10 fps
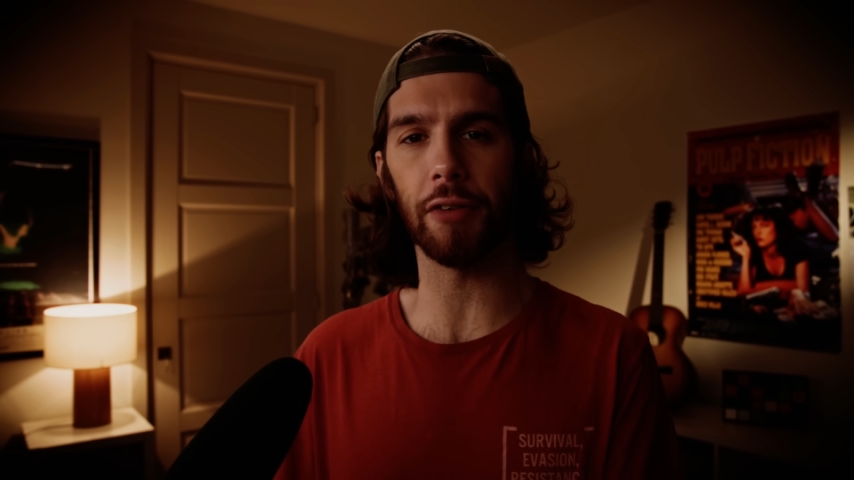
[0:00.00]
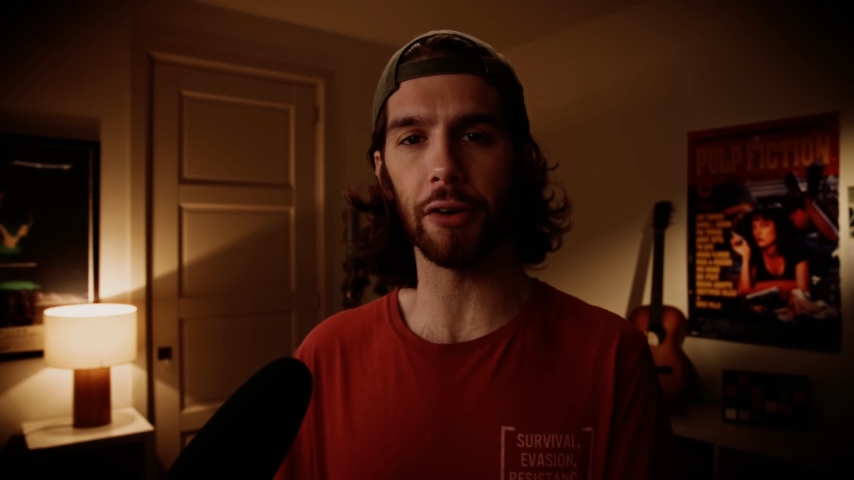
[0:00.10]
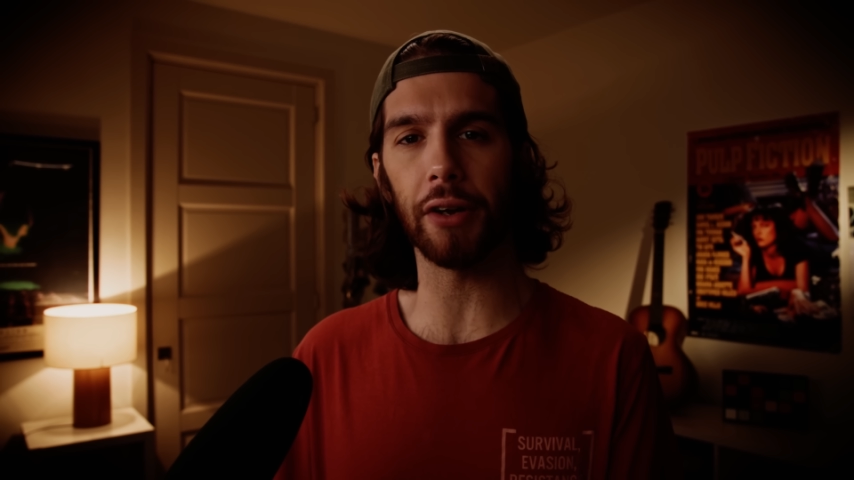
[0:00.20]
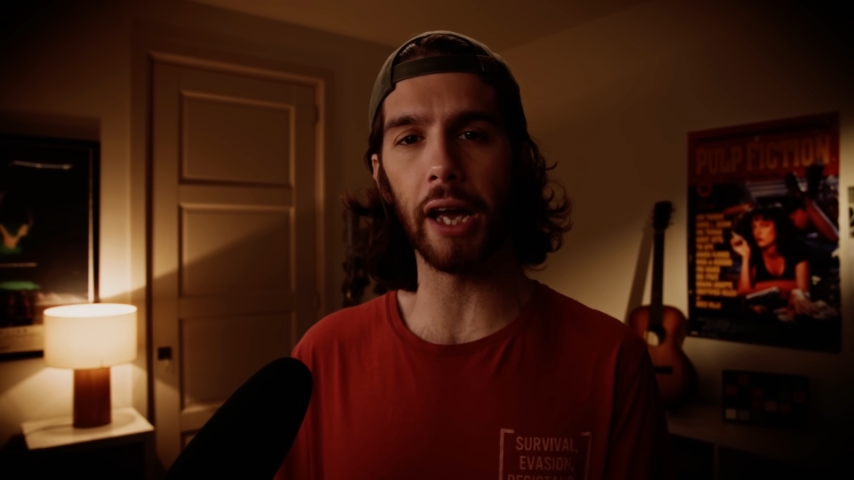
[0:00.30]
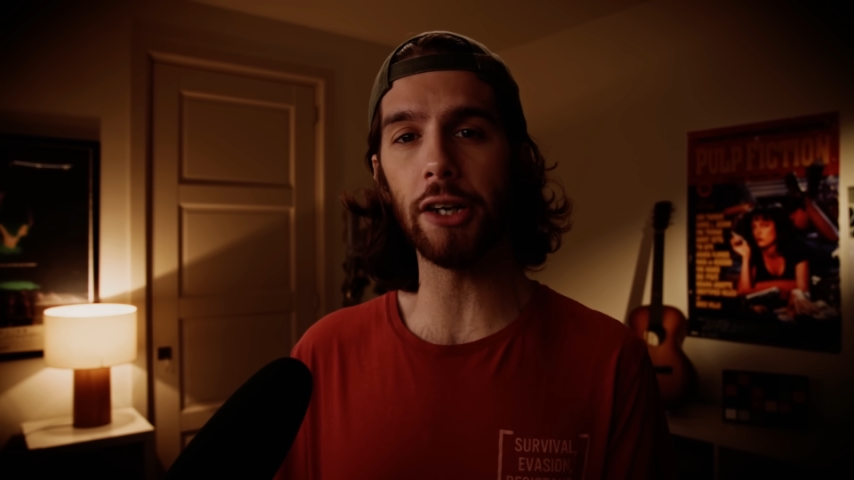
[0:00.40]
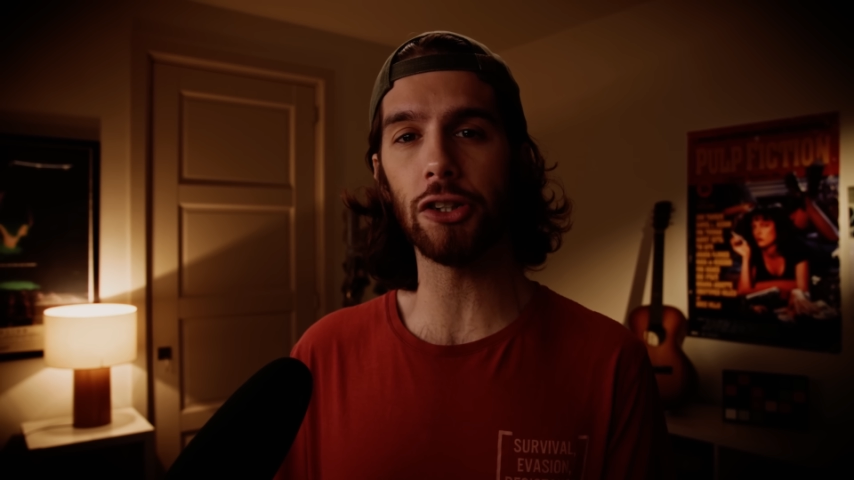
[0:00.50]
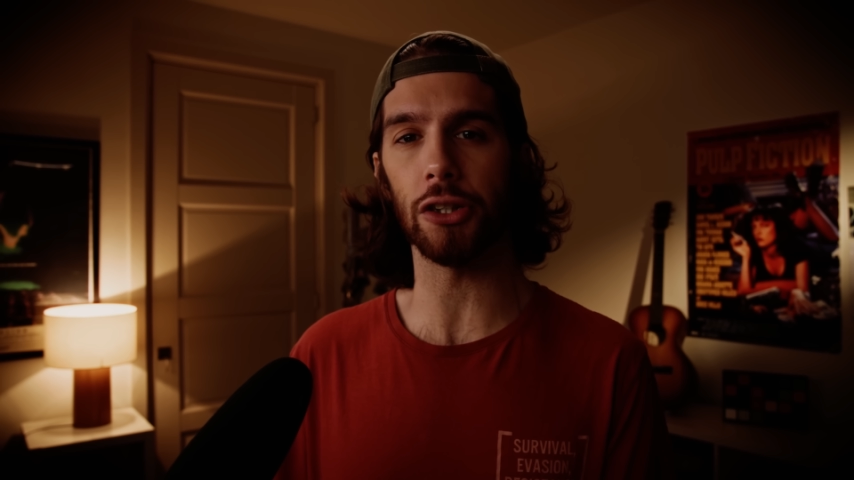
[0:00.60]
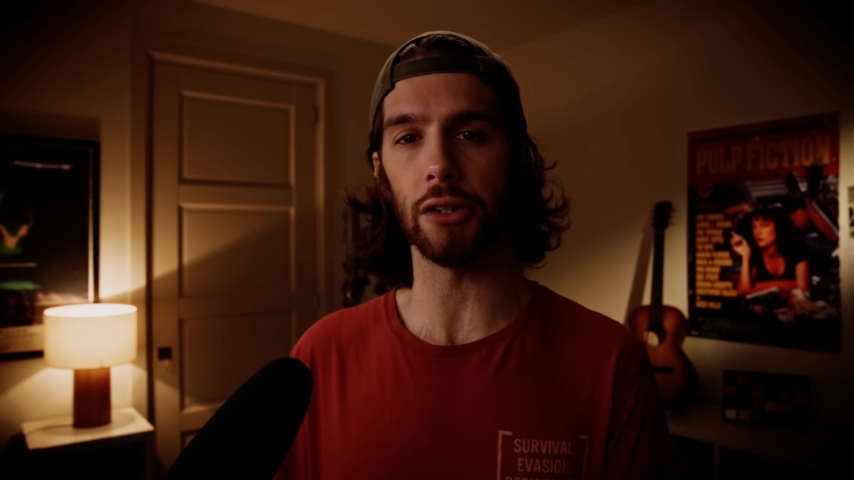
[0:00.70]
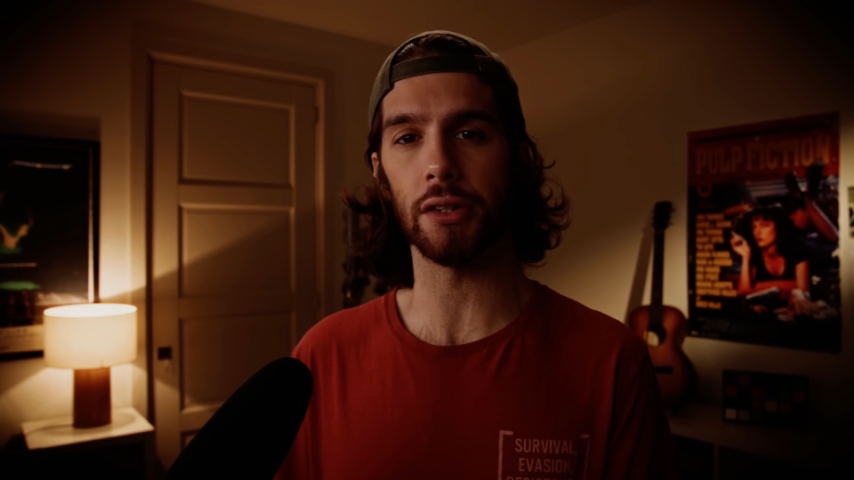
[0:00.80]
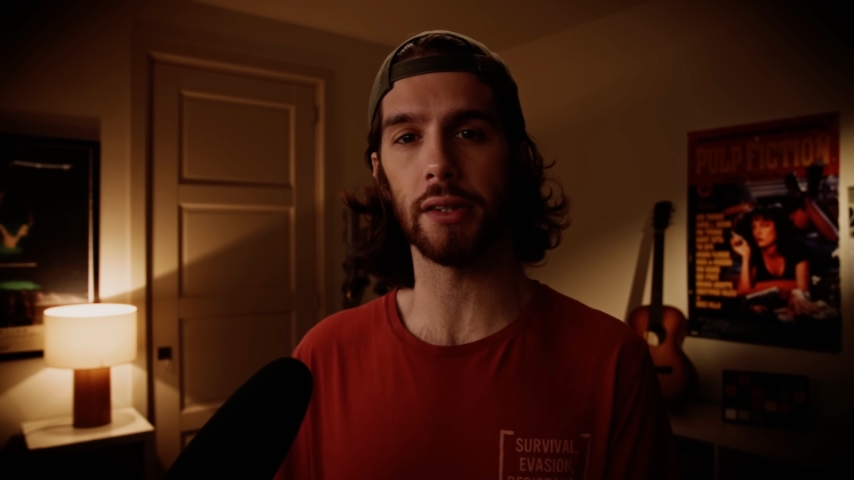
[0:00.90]

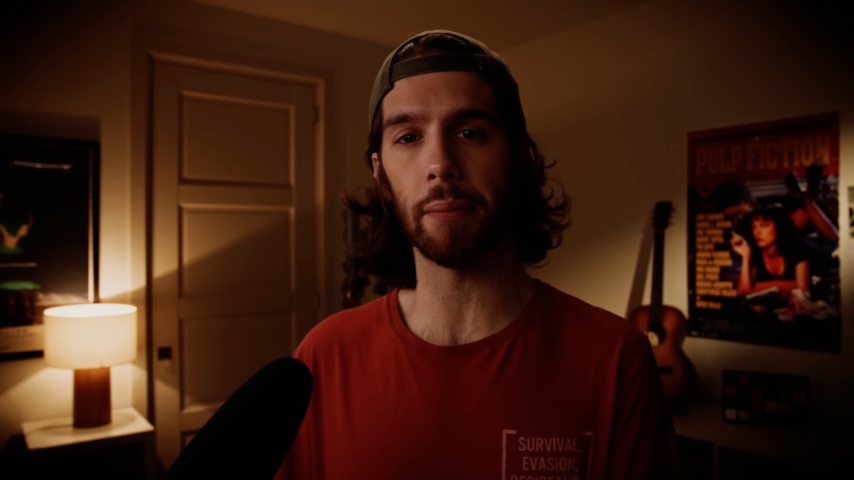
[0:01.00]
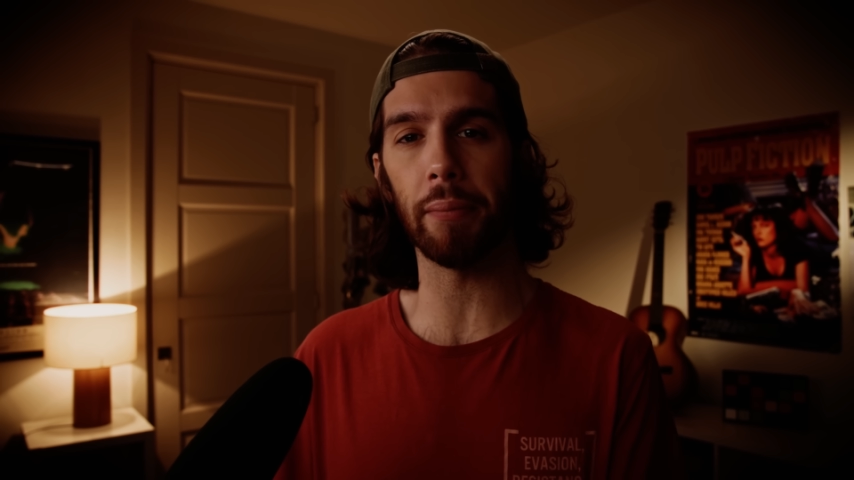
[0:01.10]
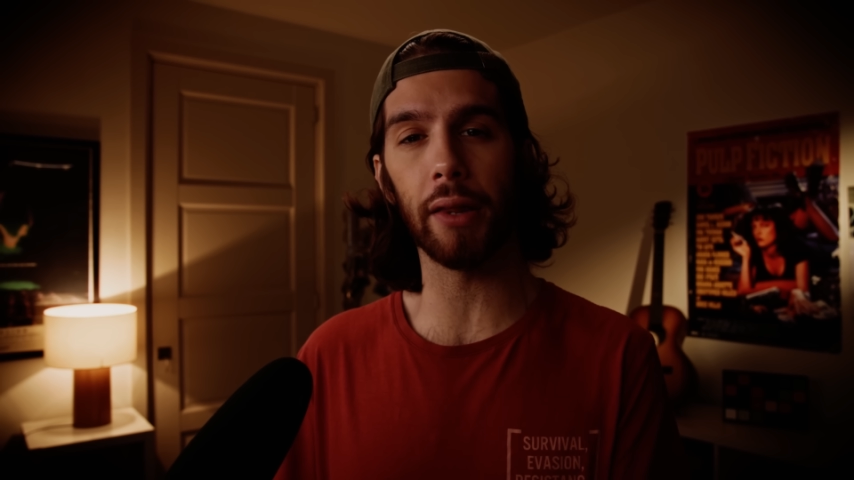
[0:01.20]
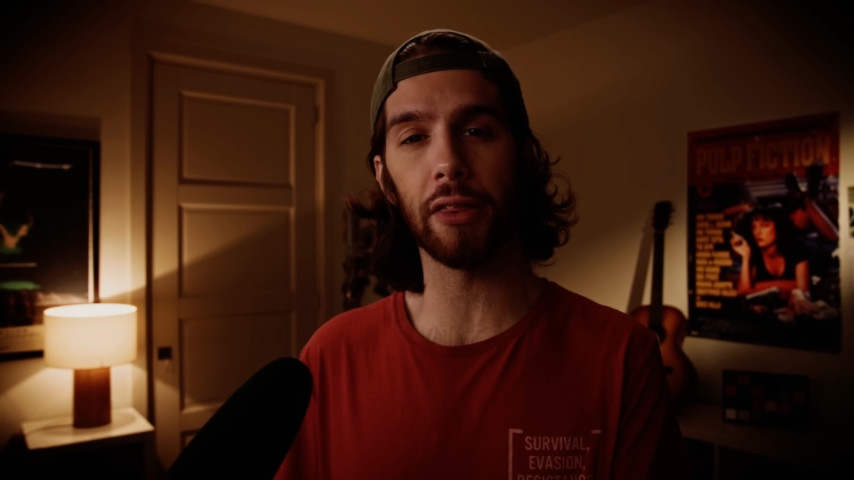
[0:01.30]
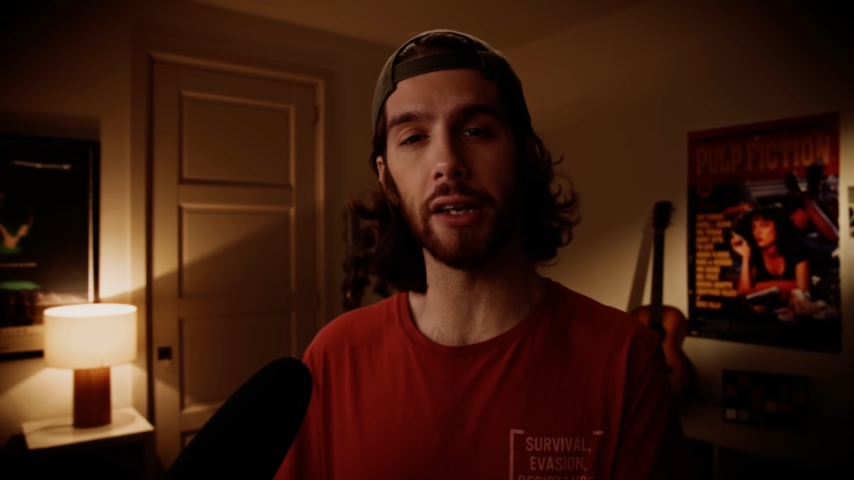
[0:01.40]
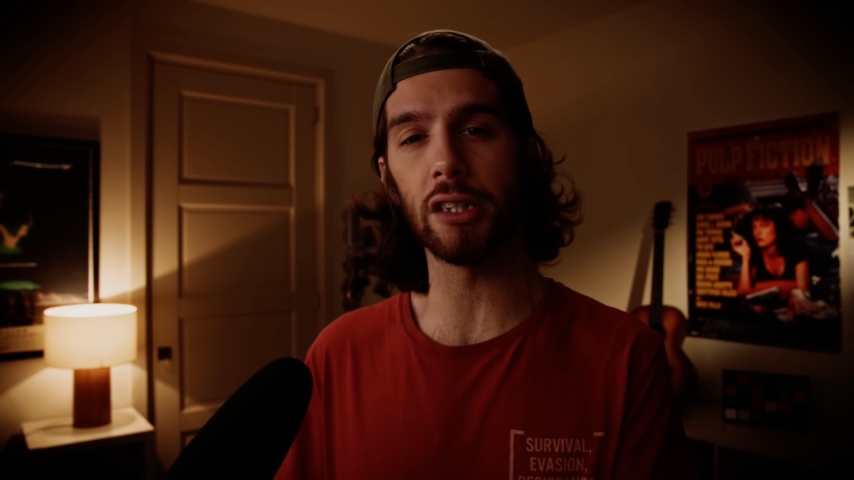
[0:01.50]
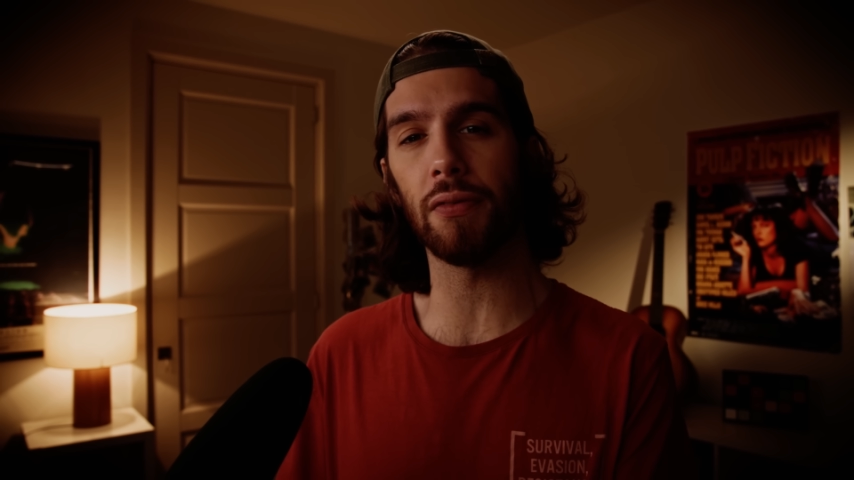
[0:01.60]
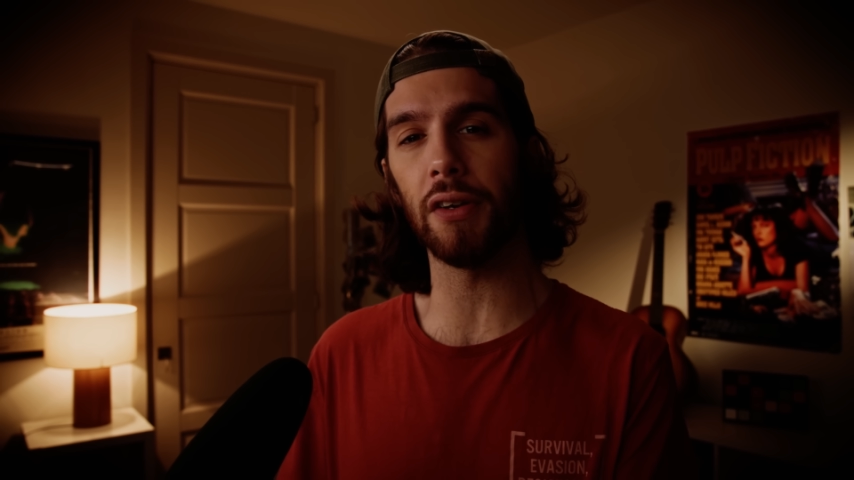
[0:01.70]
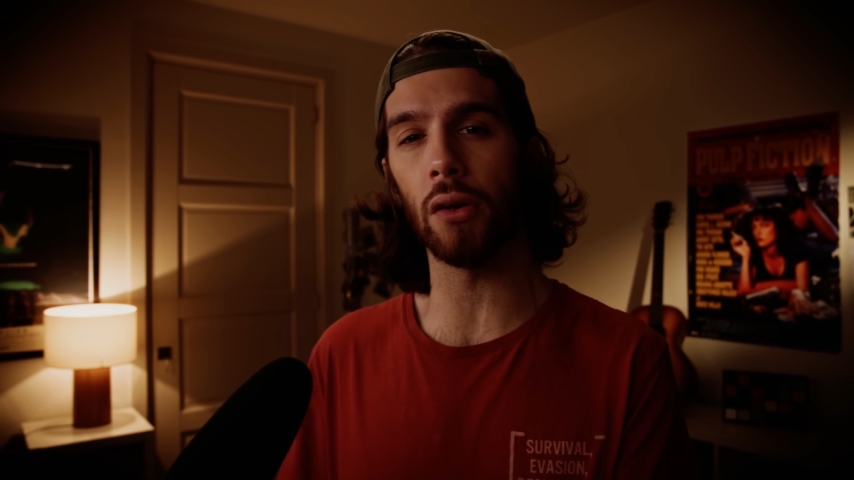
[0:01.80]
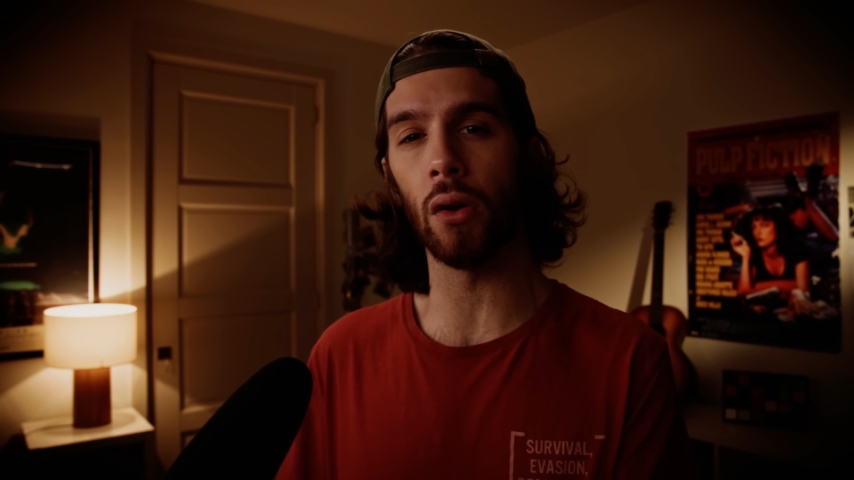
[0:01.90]
variations that make things
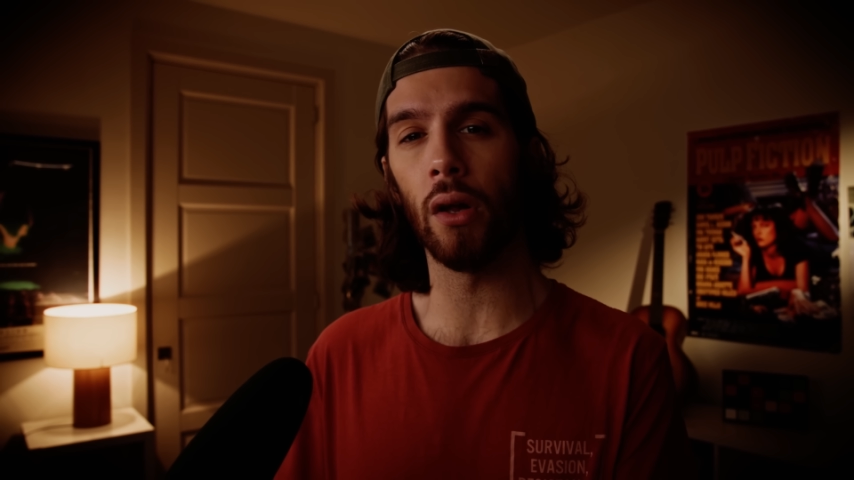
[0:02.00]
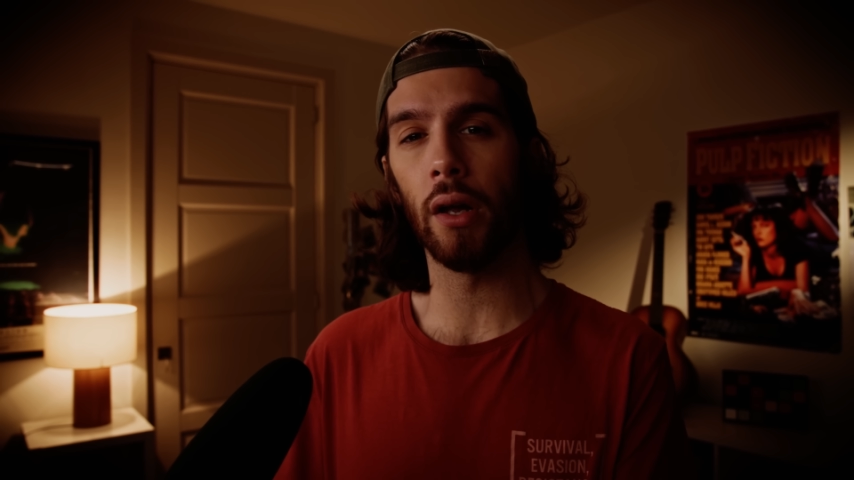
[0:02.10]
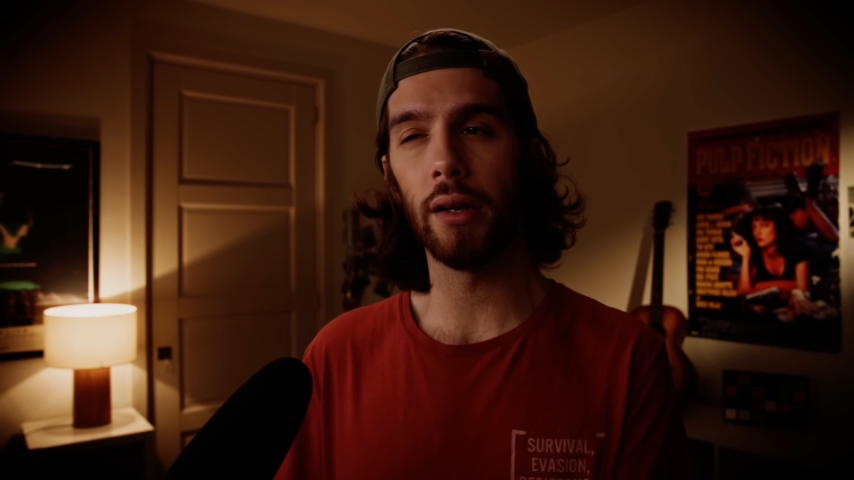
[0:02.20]
feel